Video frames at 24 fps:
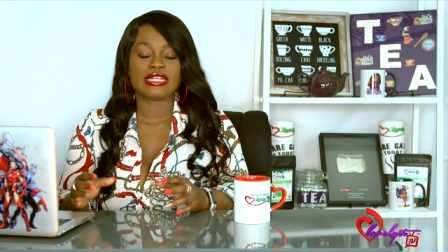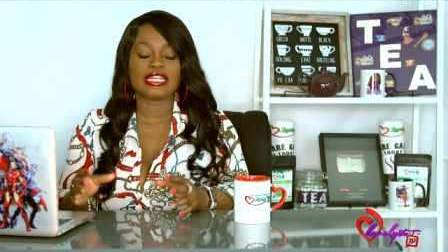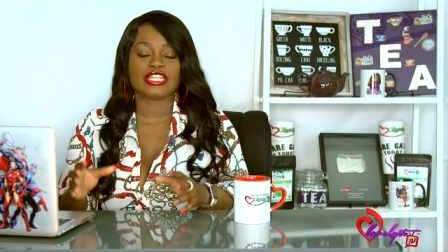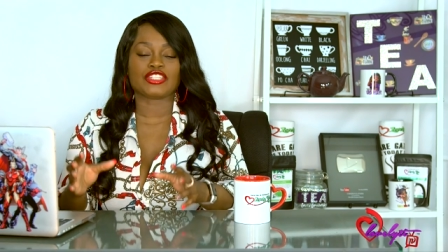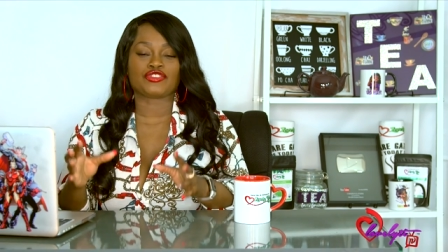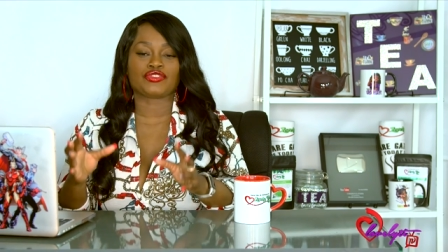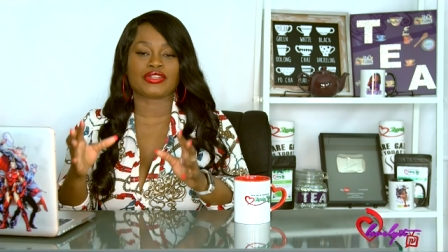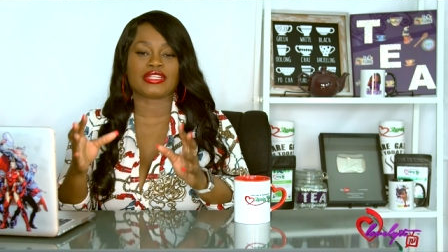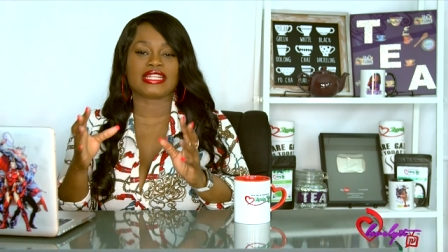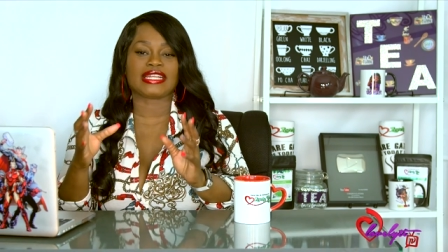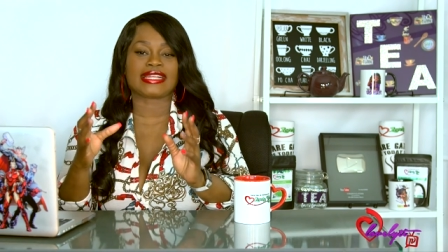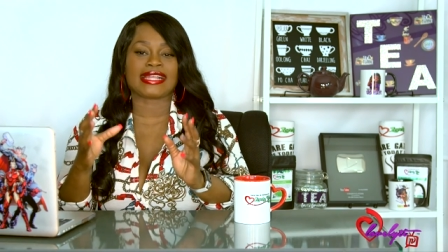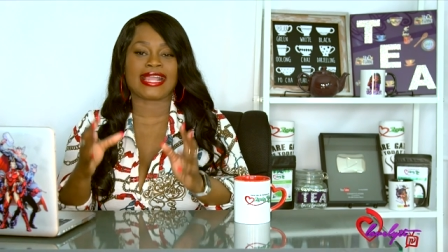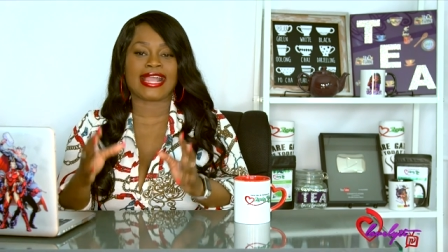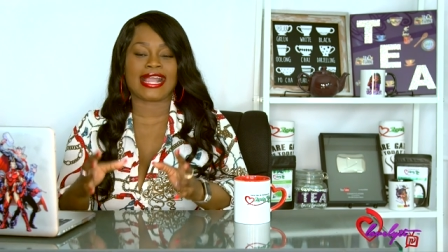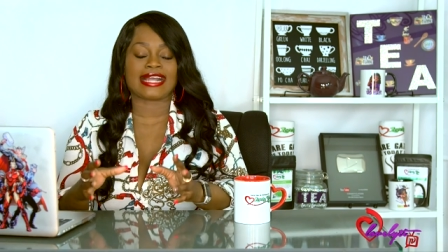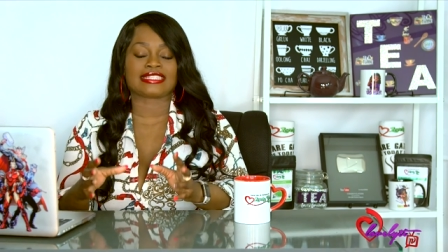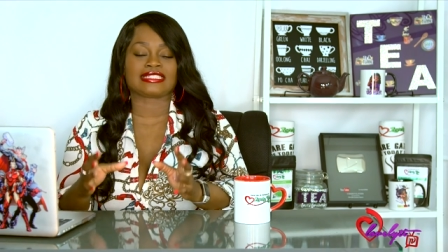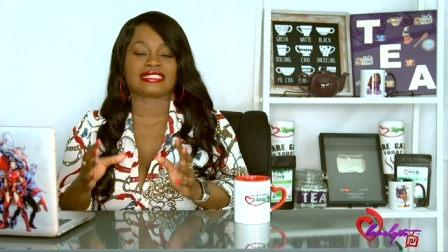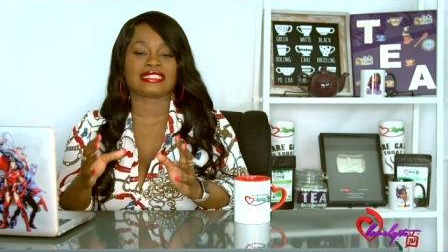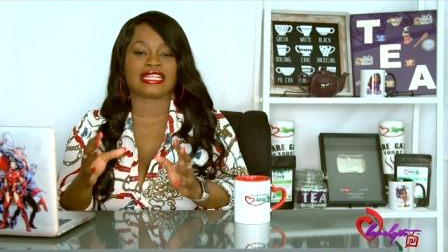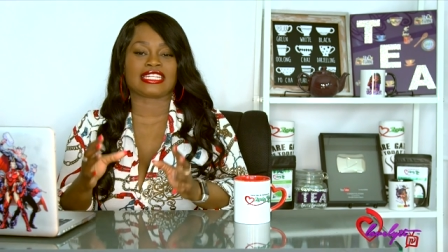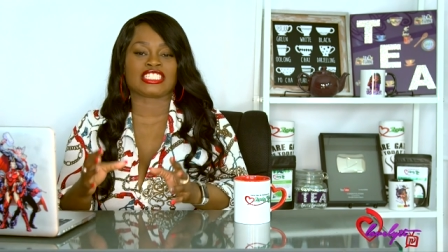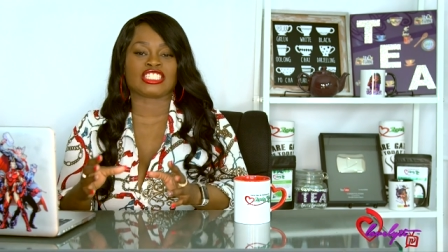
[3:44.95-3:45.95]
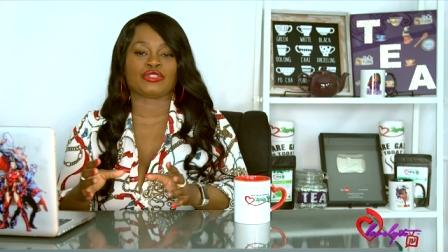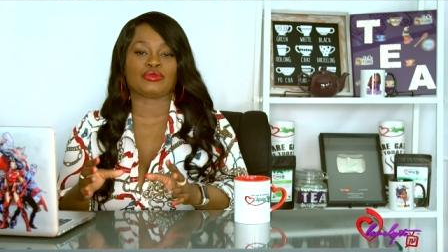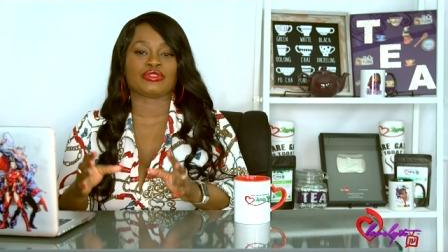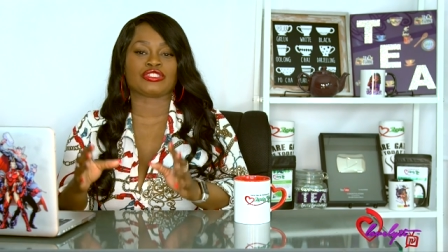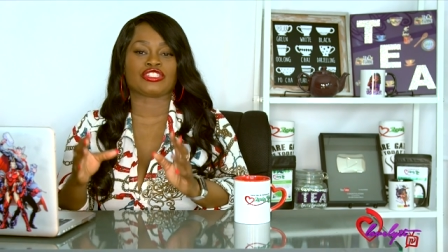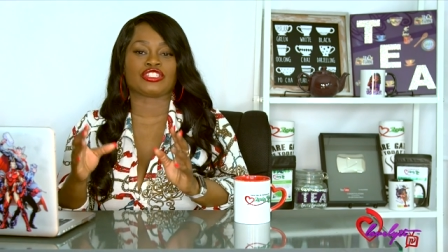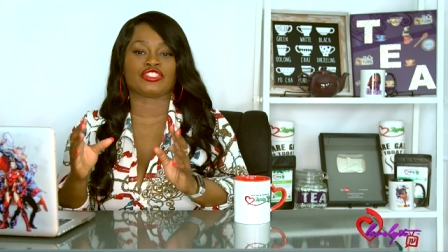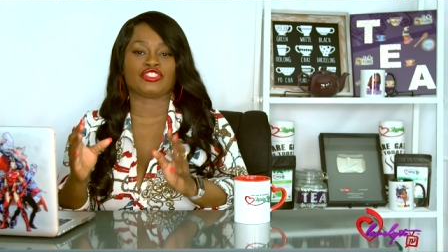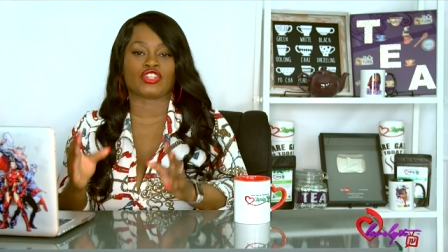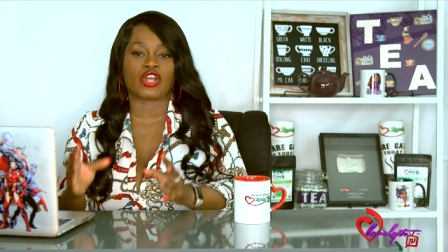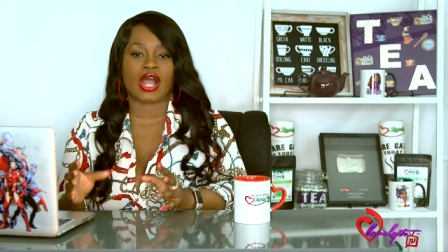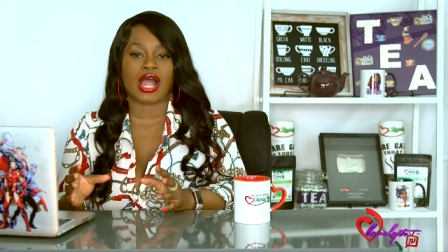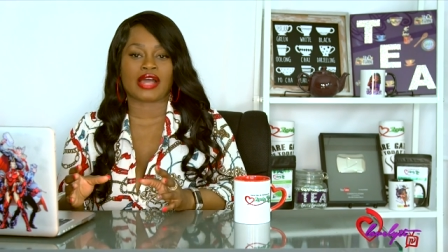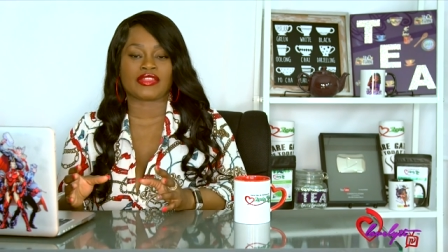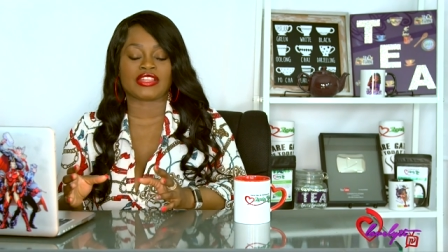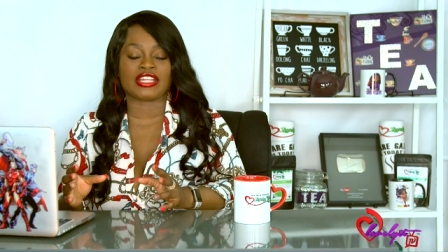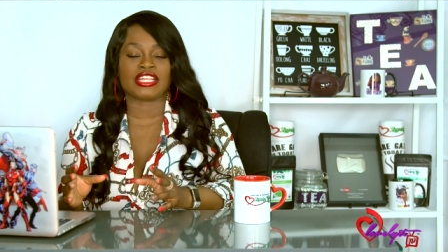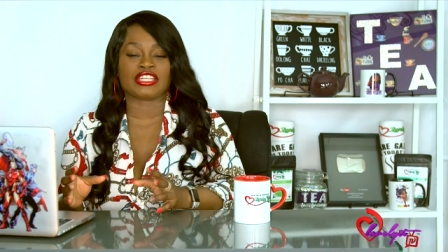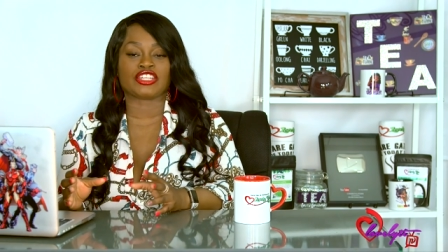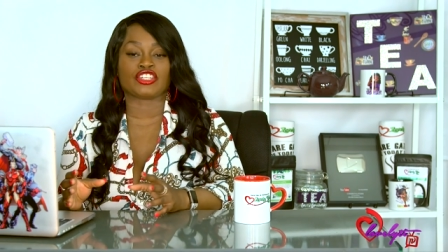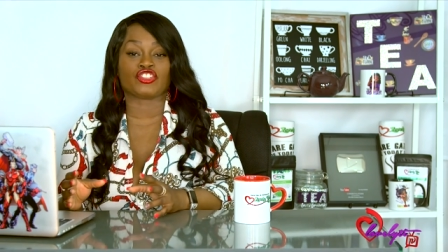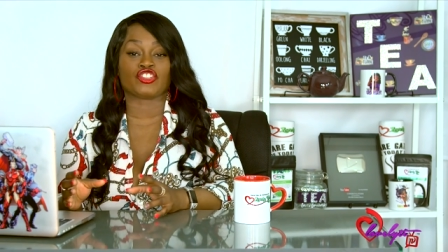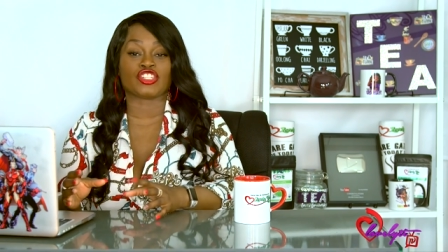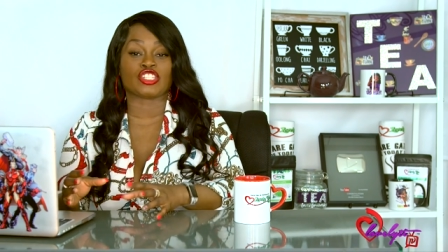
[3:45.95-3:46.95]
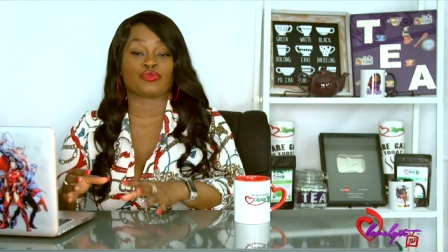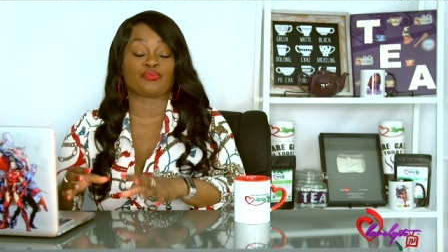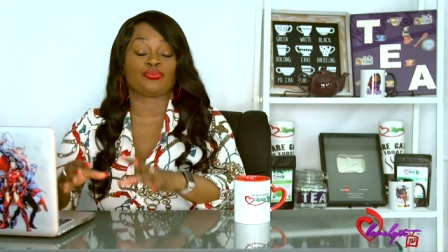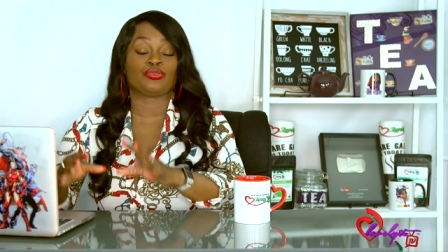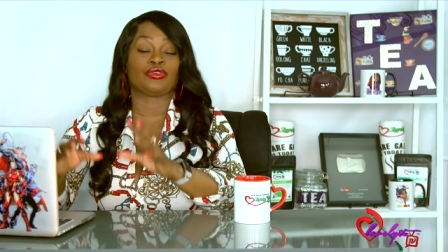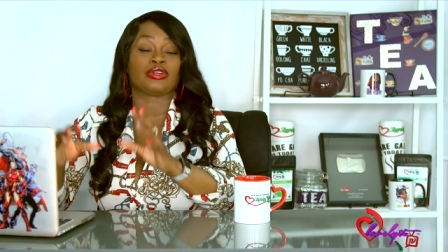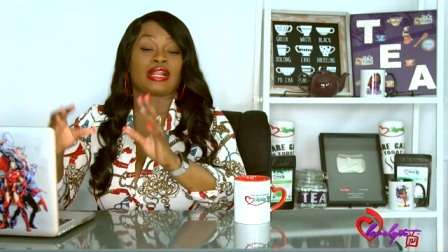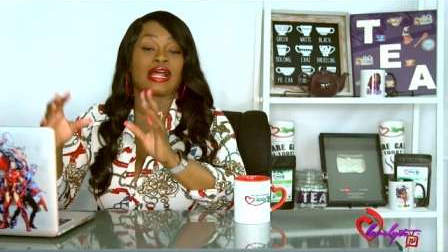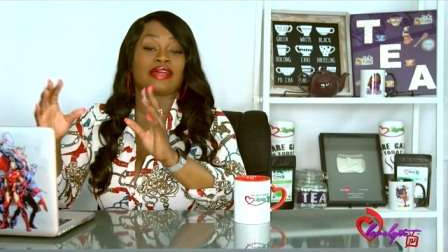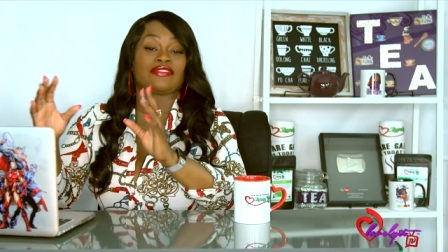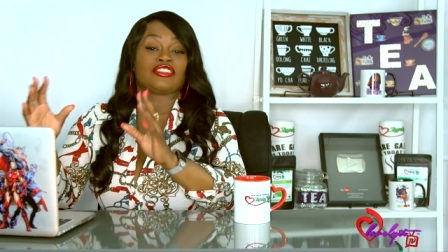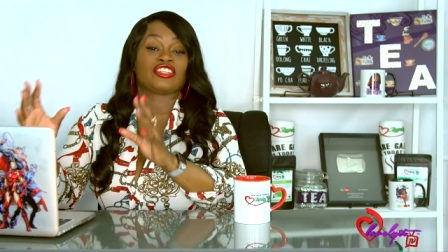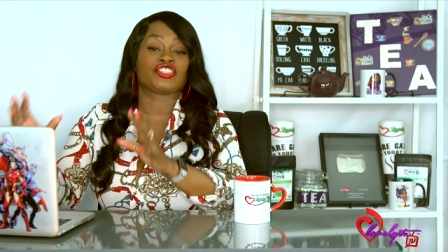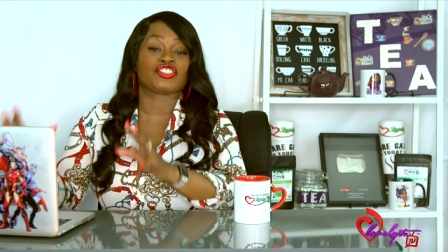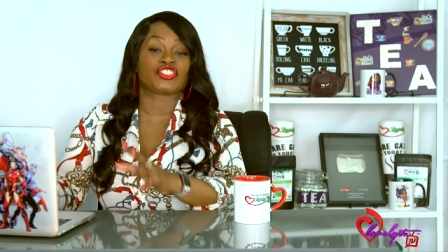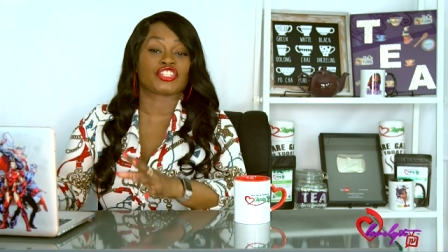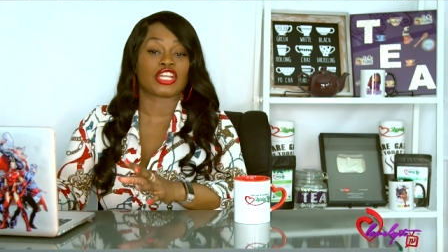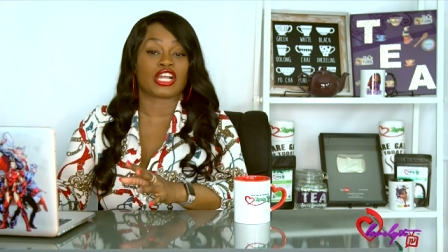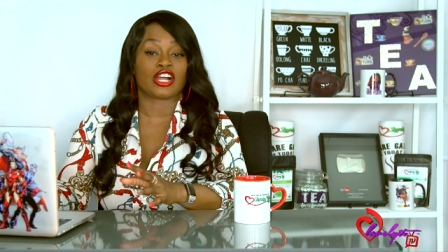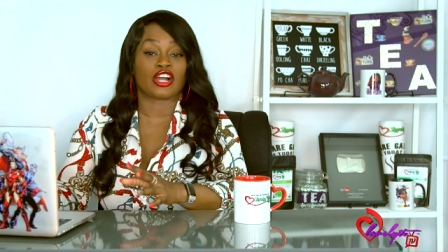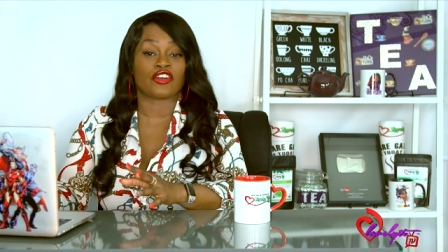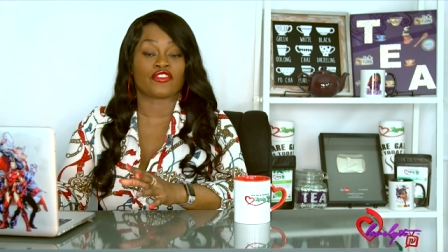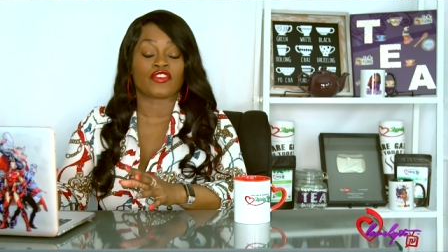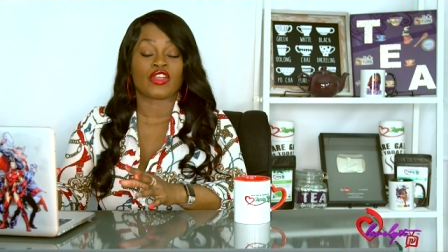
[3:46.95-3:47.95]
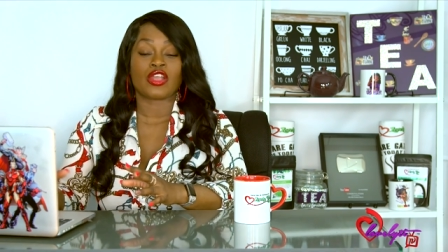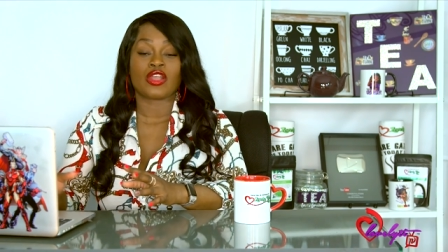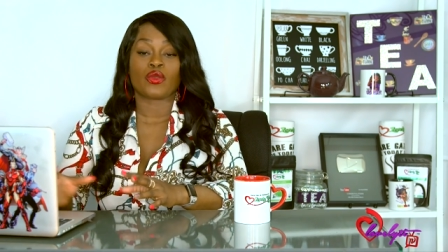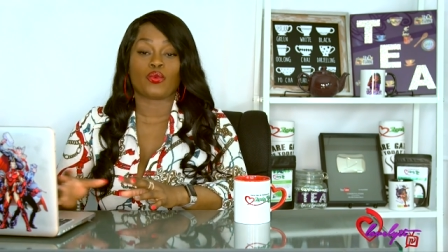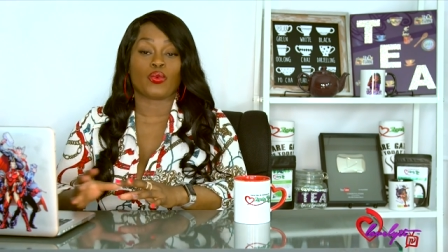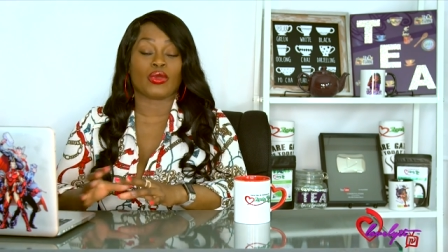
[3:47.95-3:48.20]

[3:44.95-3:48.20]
He treated Cassie like she was a doll that he could just put on the shelf